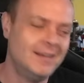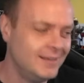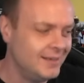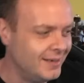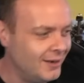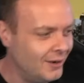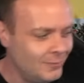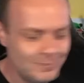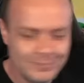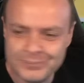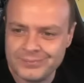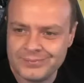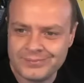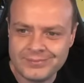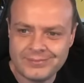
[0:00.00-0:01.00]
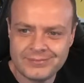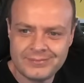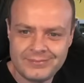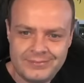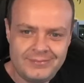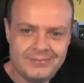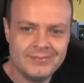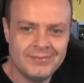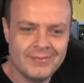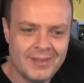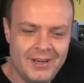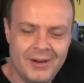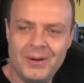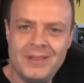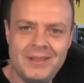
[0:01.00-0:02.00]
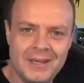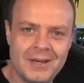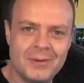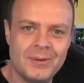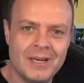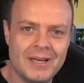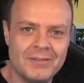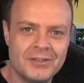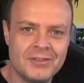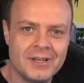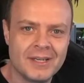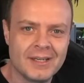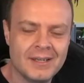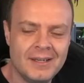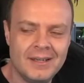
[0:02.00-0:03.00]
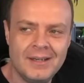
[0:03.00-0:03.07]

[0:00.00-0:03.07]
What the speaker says: You know, I think I will have a drink.